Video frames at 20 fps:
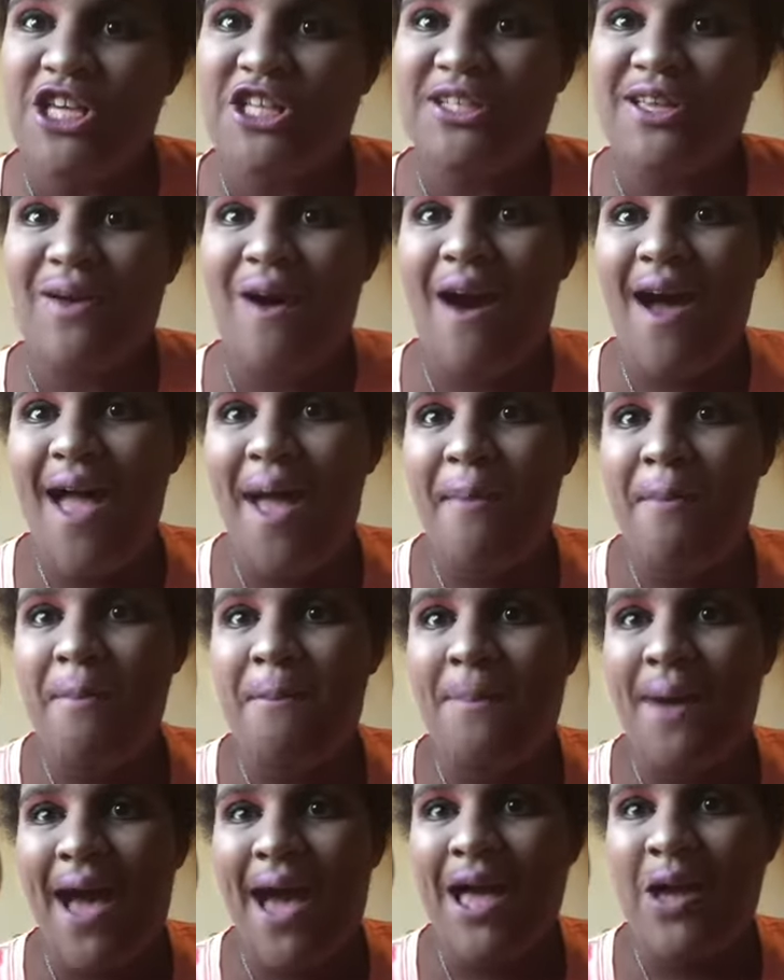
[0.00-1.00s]
So I am
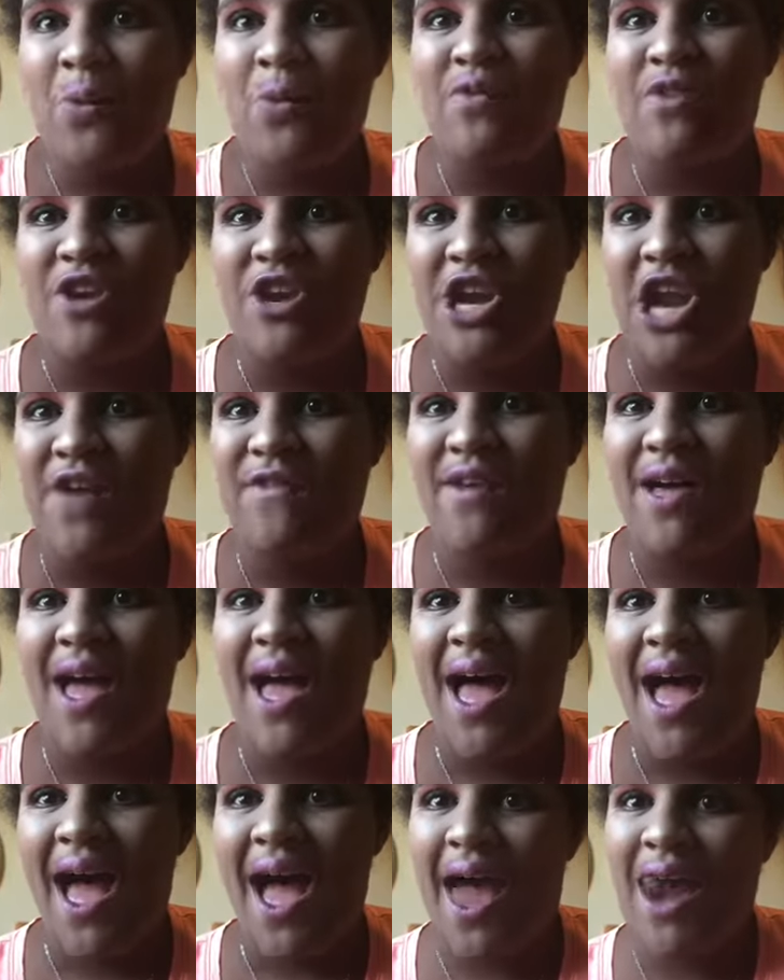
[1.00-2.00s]
back with
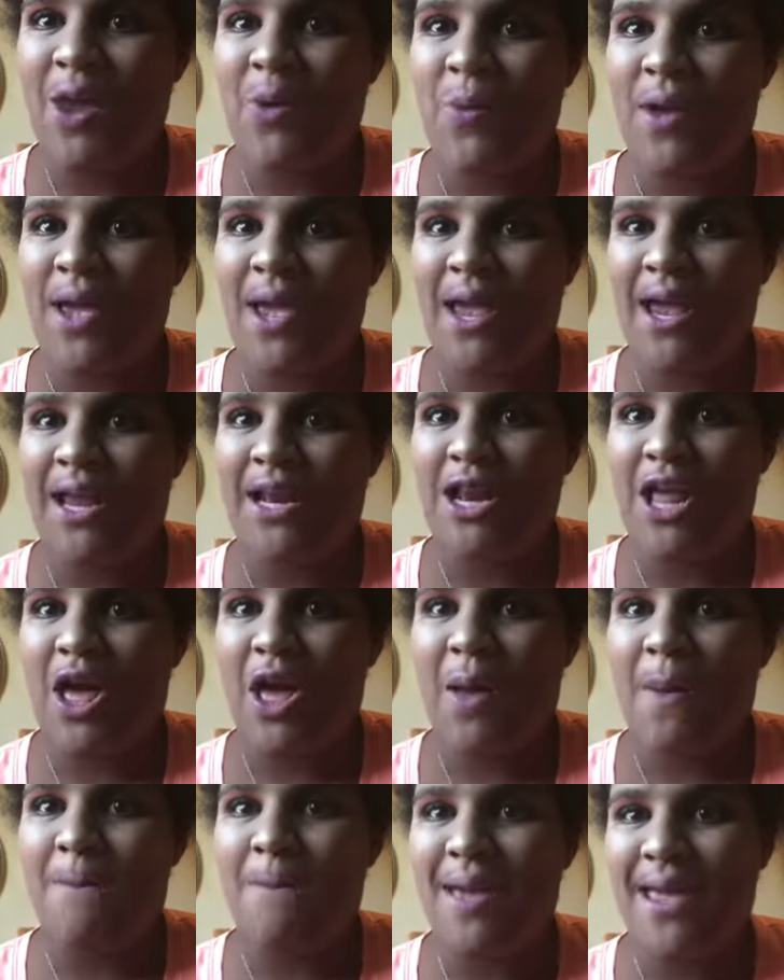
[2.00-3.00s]
another Halloween
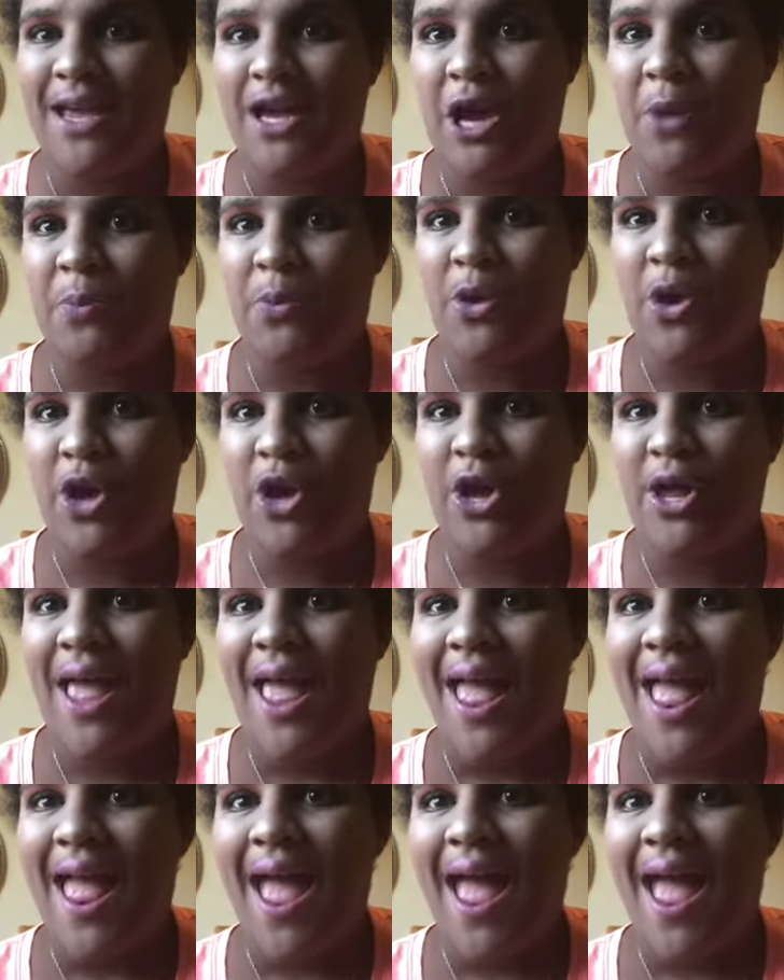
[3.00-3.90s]
makeup look,